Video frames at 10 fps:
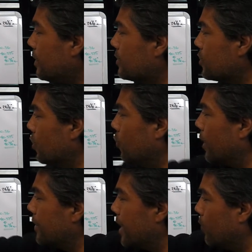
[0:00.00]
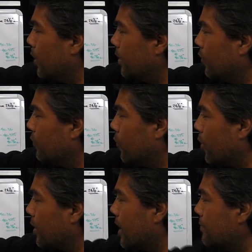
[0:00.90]
So where that
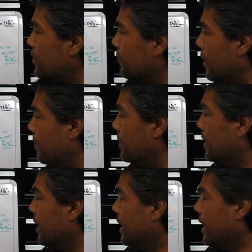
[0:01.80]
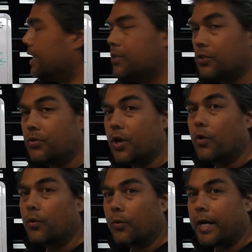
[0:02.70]
104 comes from is you
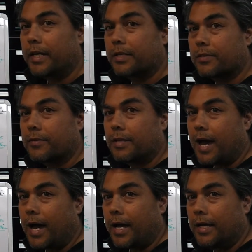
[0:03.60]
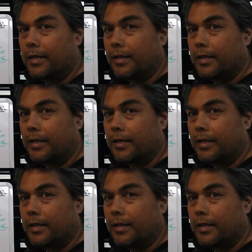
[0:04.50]
know the radius of the die